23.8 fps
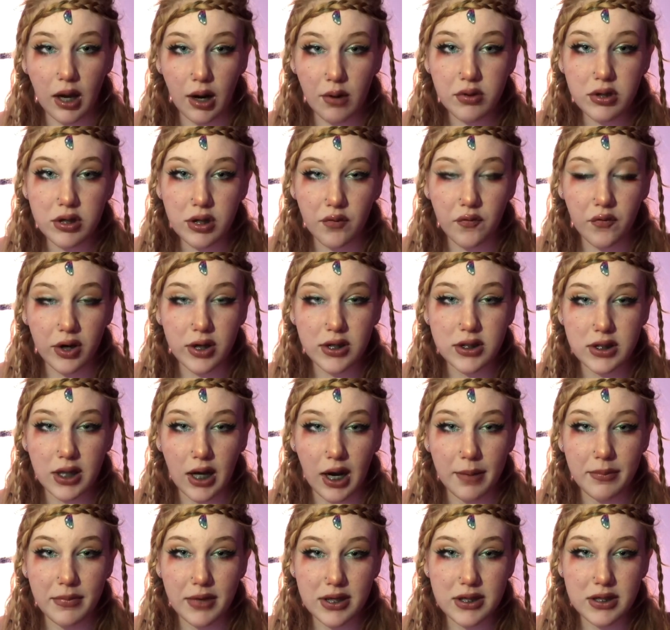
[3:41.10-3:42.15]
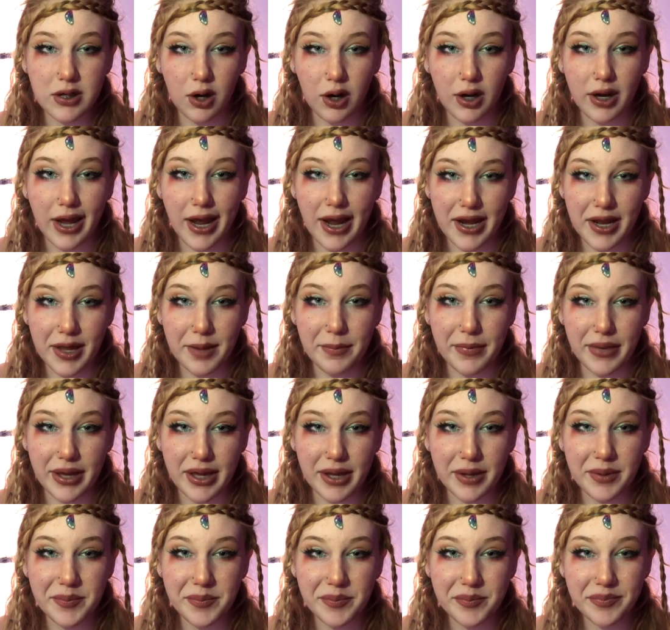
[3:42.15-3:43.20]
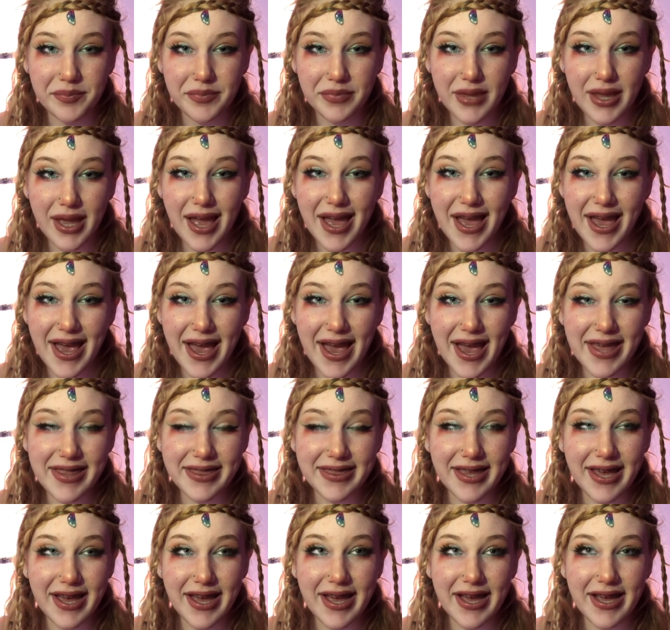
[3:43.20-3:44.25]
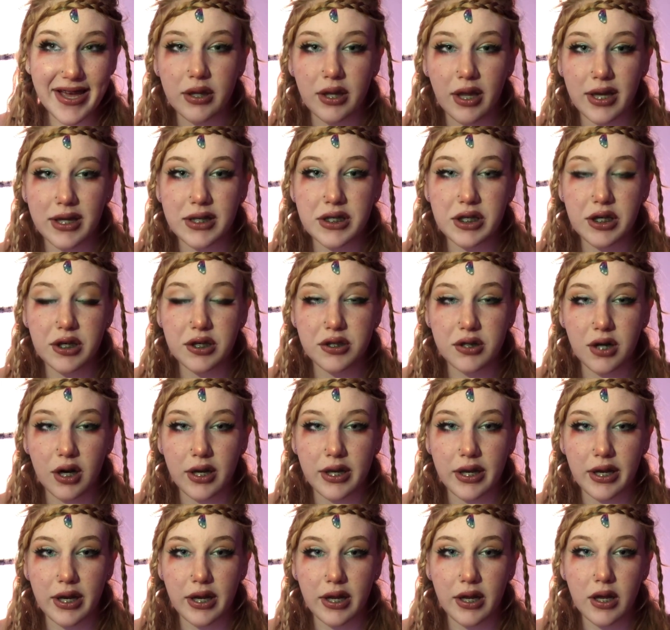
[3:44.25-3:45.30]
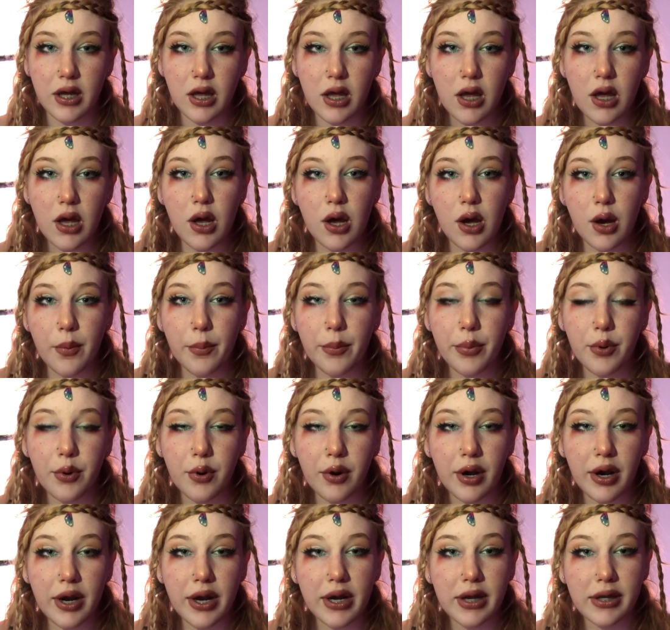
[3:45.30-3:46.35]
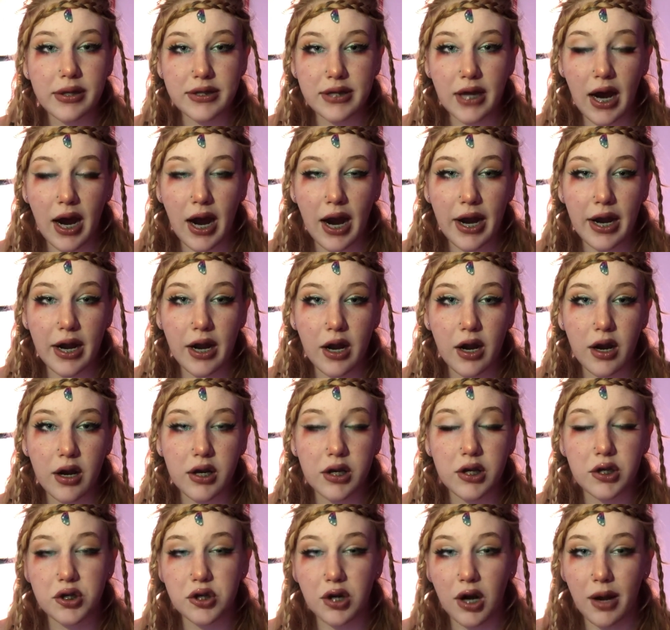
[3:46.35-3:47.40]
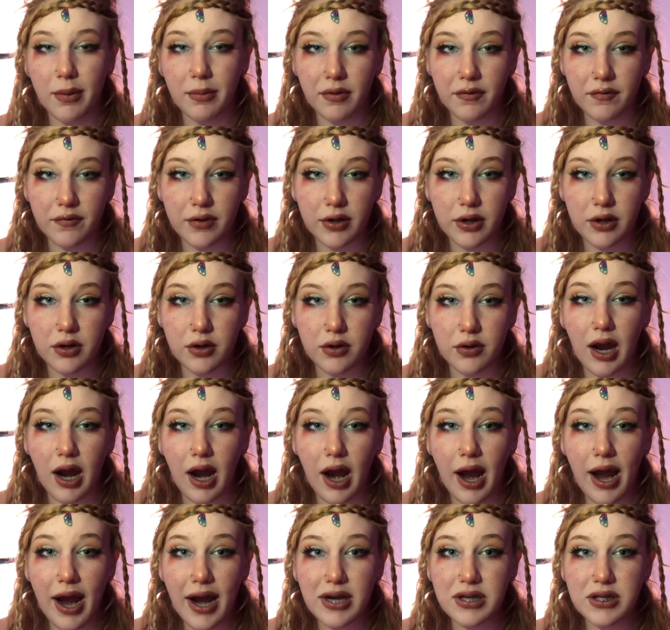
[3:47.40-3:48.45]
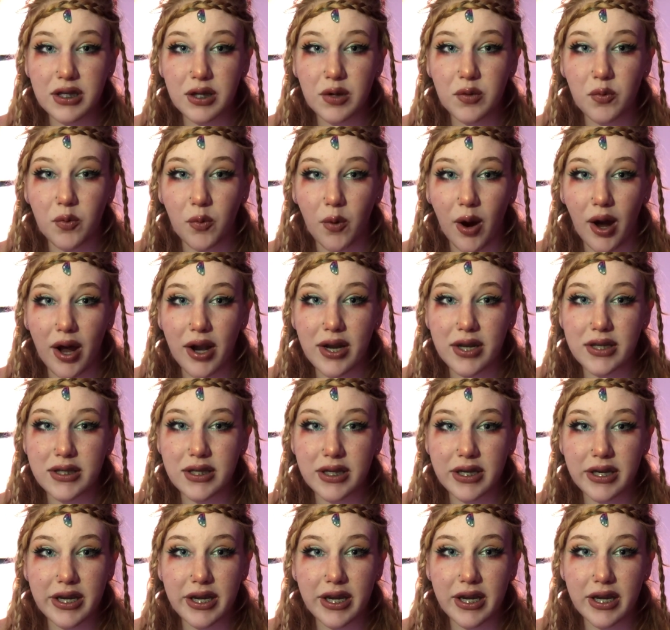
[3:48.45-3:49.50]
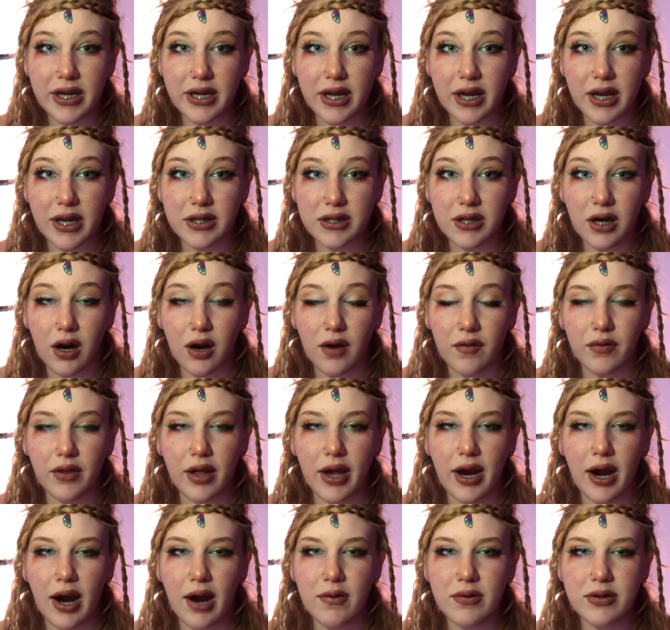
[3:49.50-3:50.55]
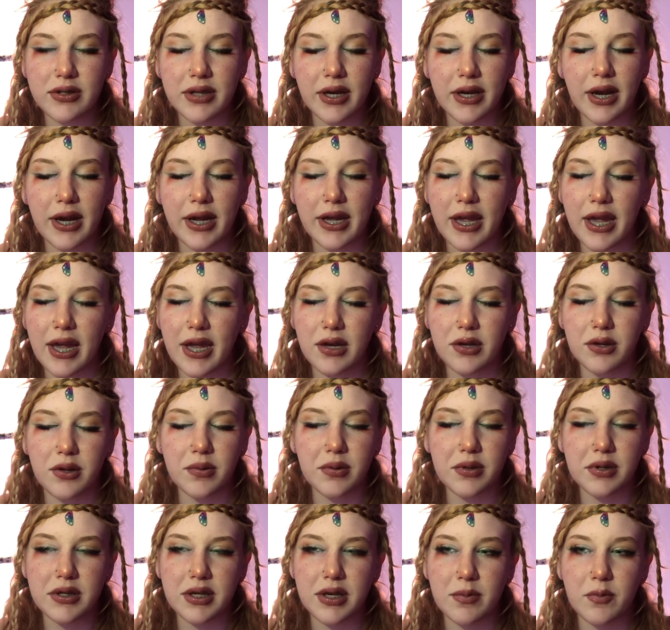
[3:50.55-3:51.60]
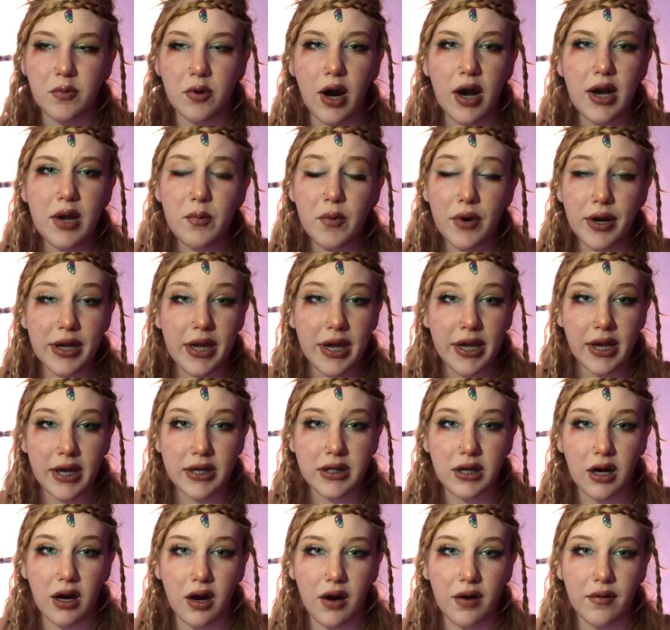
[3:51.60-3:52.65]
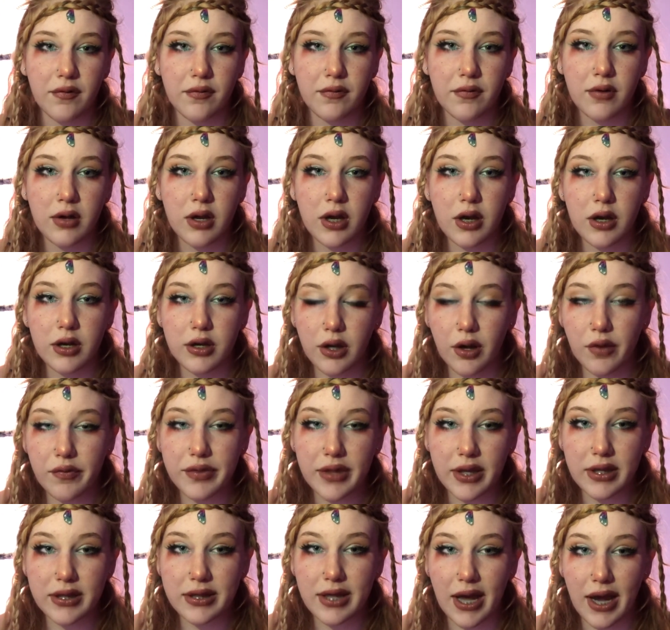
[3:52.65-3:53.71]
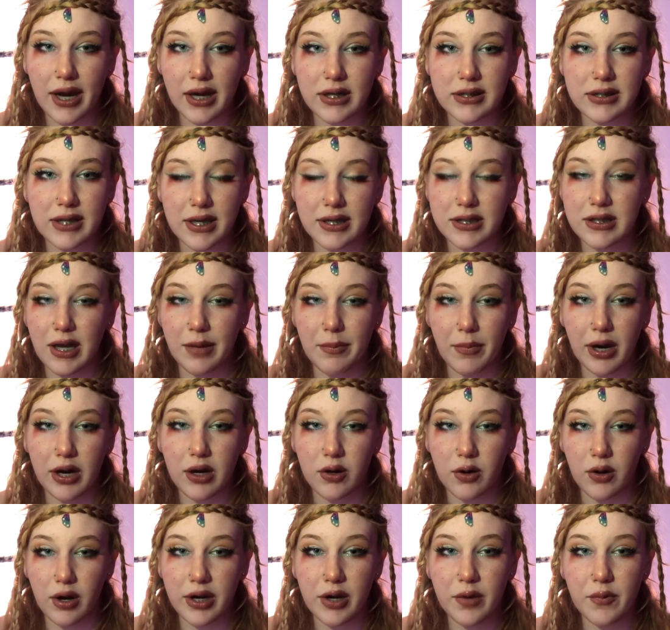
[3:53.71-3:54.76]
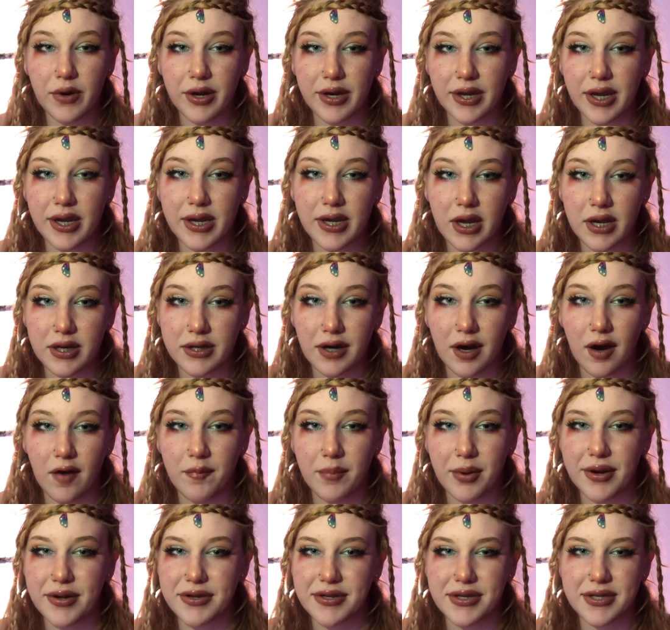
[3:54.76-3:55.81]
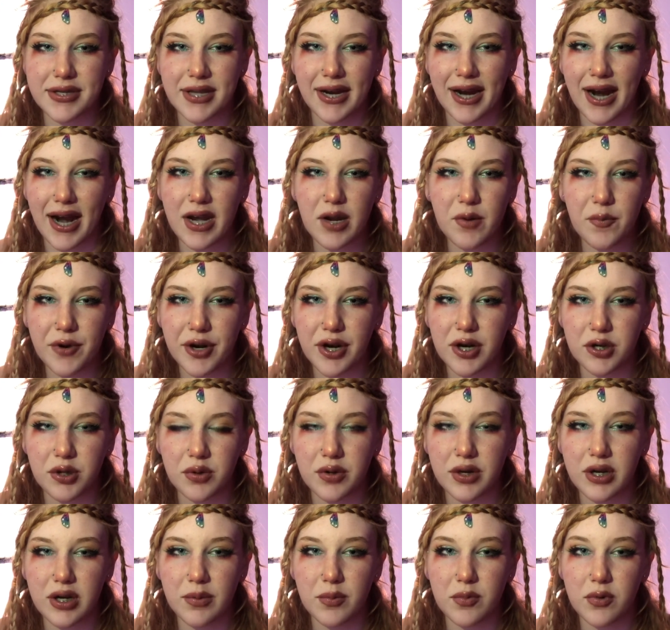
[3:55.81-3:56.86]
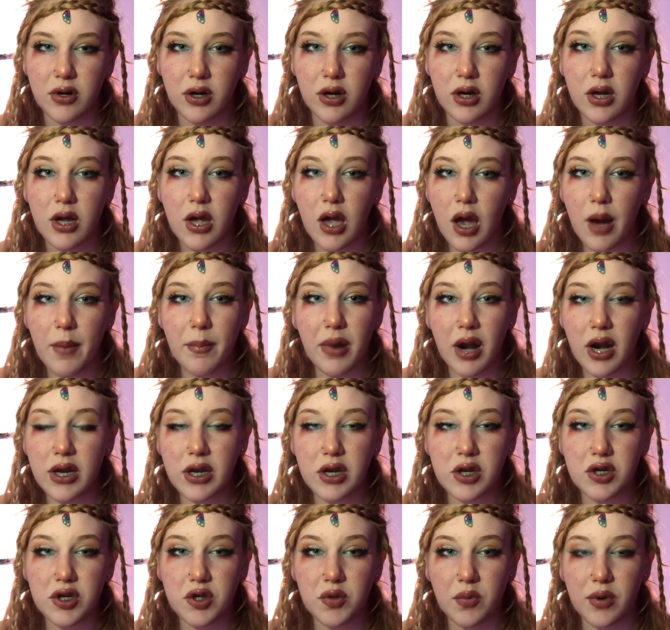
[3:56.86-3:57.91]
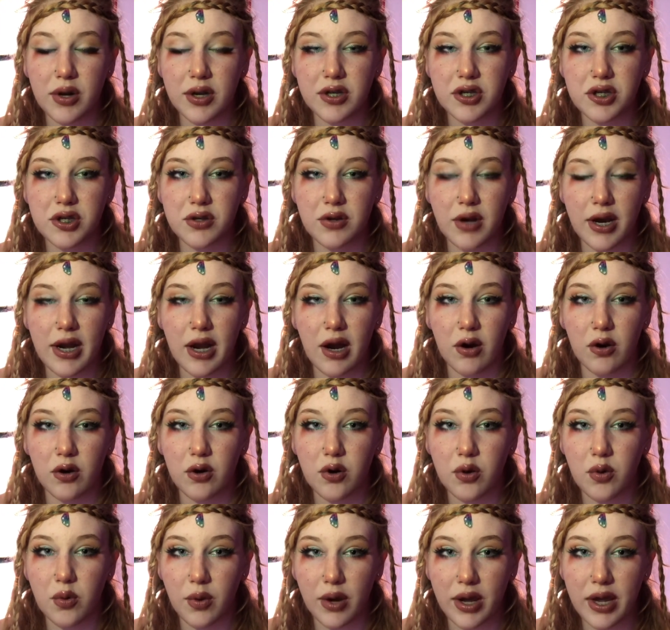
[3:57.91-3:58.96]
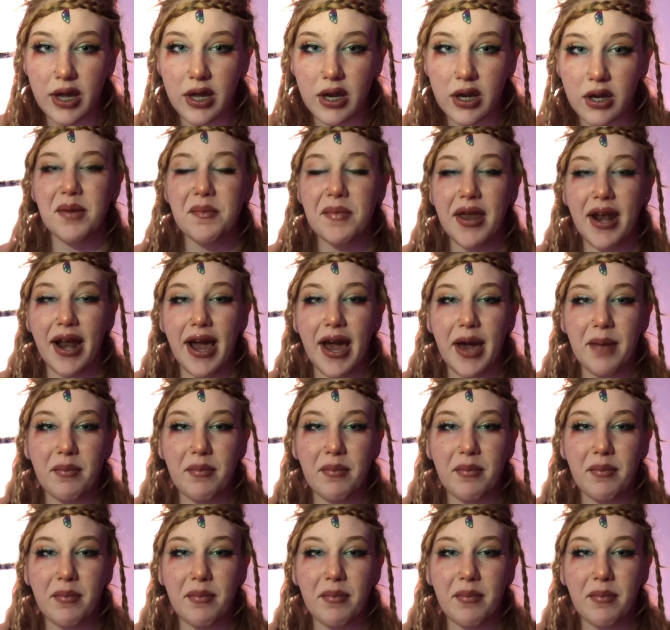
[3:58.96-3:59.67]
was the first time they started hating me. And then like cheer started getting boring and tired and drama filled. I actually wanted to get kicked off. Like I was like, I can't do this anymore. I didn't want to get kicked off. Don't think that, because that's not my goal. I didn't want to get kicked off, but it's just like I didn't want to do it anymore, but I didn't just want to straight out quit. I mean, I had